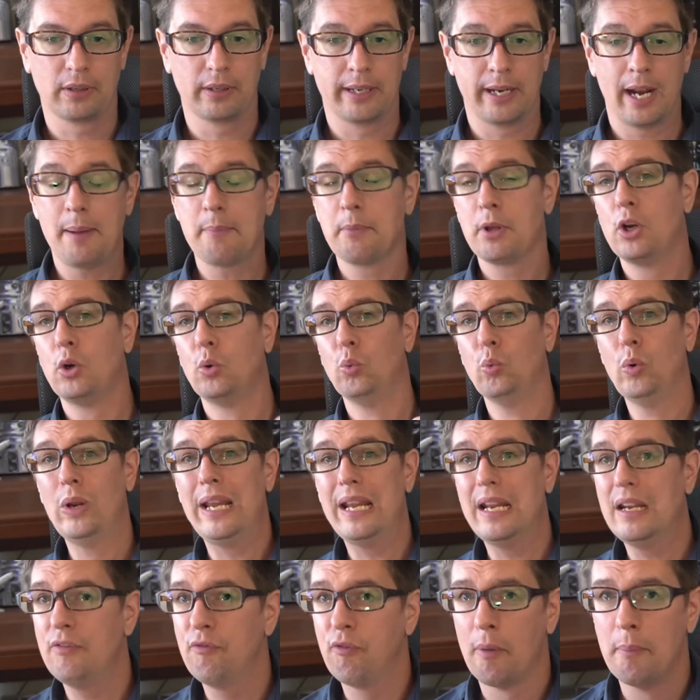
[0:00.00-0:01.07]
And I'm going to
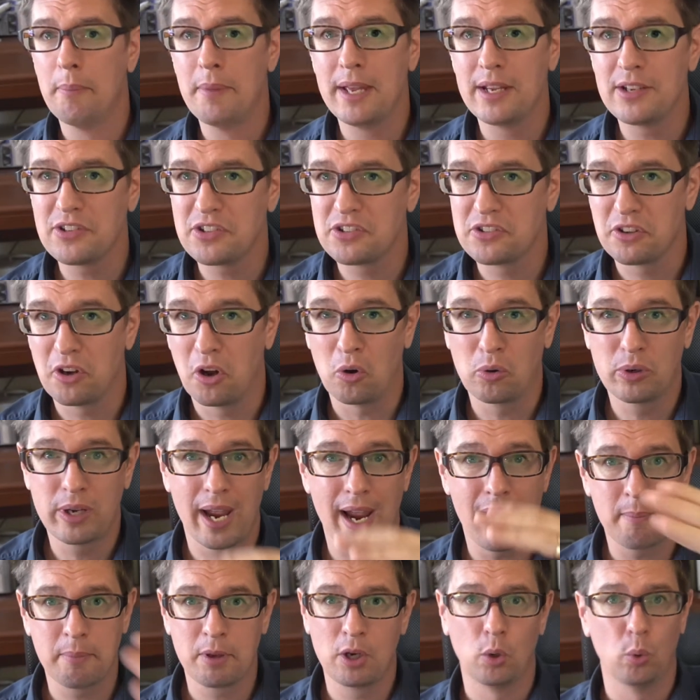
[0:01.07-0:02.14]
read from this, okay? I'm
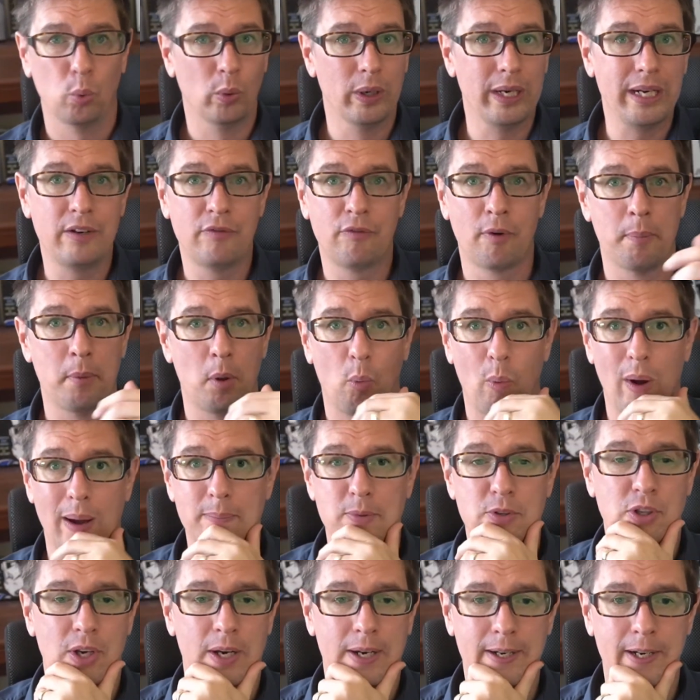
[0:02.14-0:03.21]
going to read from the
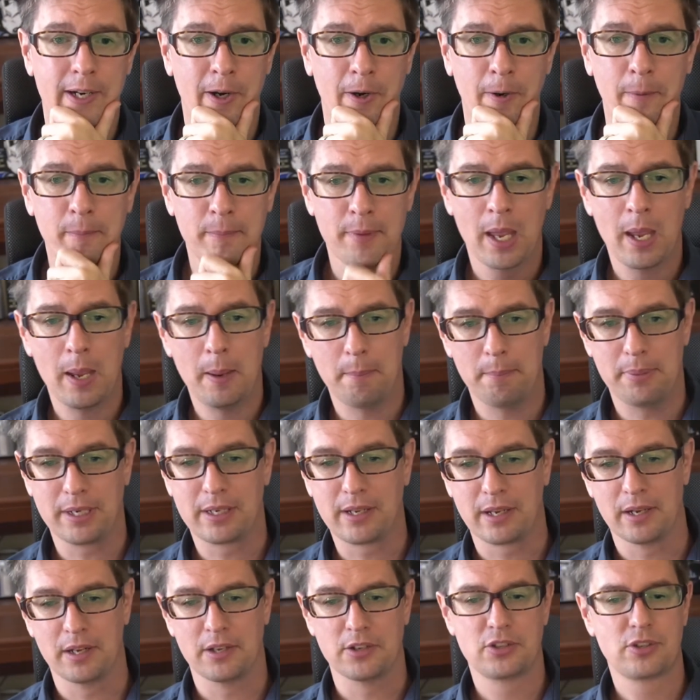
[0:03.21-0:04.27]
website here
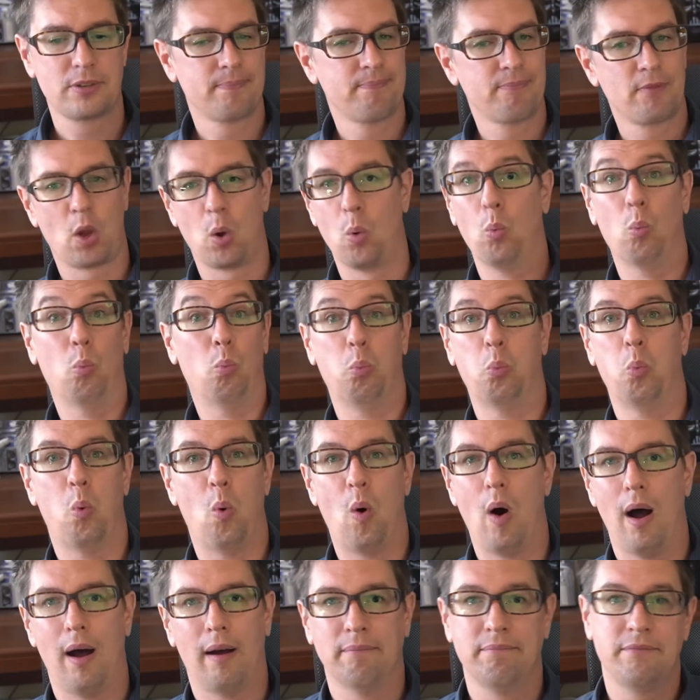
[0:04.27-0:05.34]
because,
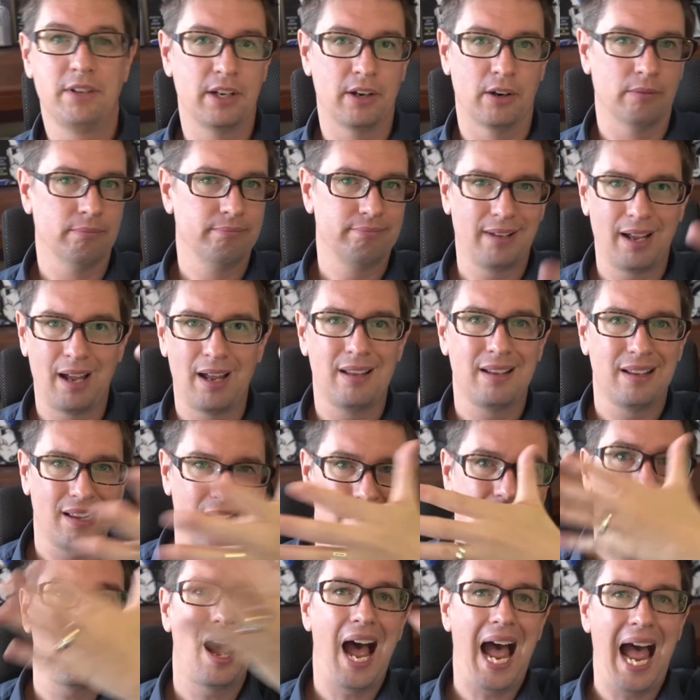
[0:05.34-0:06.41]
you know,
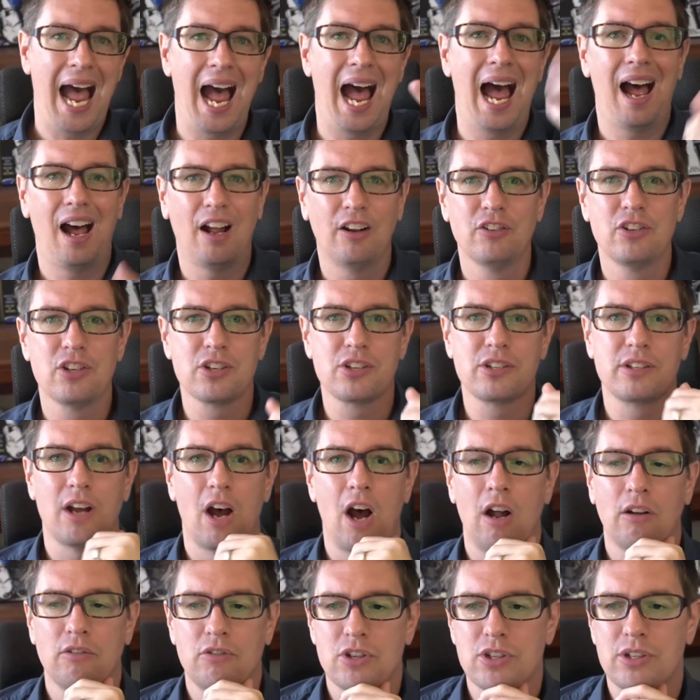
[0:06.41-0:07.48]

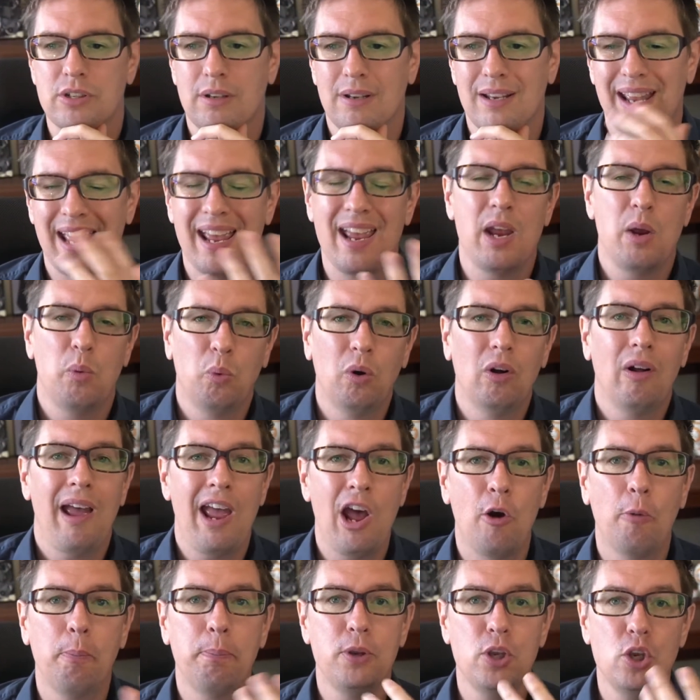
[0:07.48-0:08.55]
it will
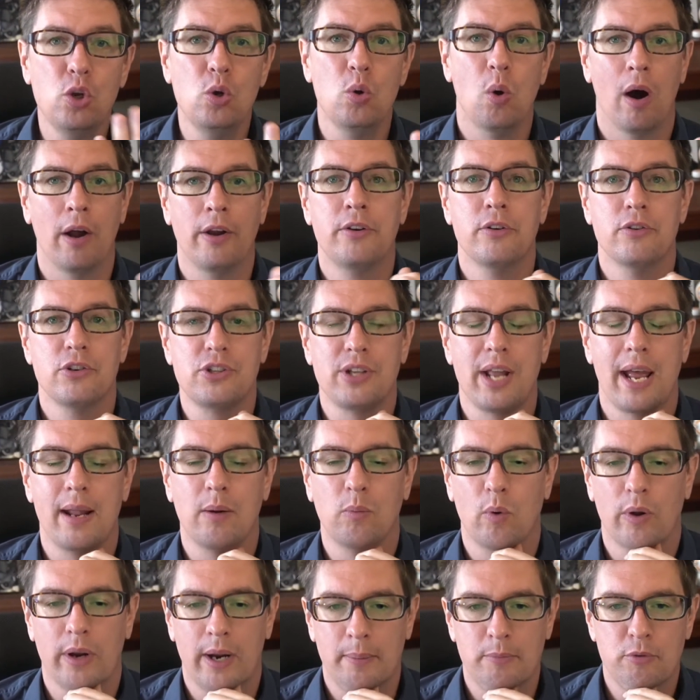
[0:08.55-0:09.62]
help you understand
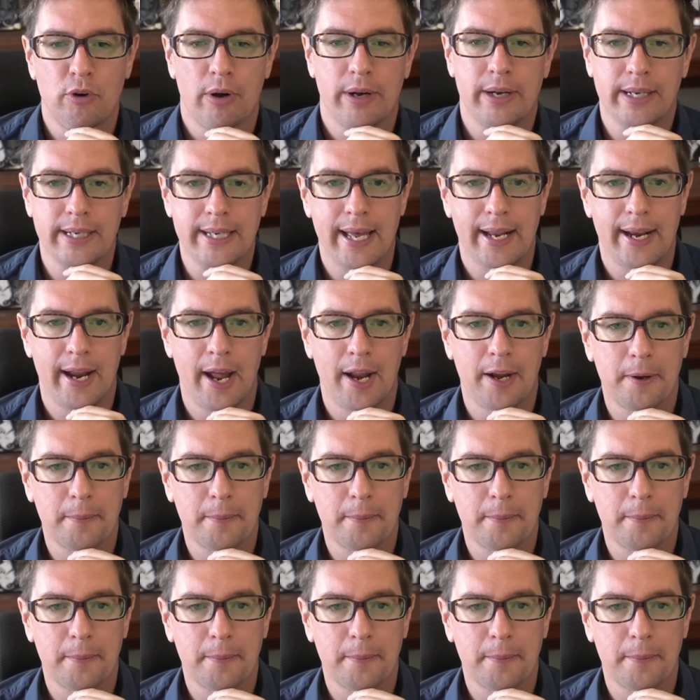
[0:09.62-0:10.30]
what I'm trying to get at.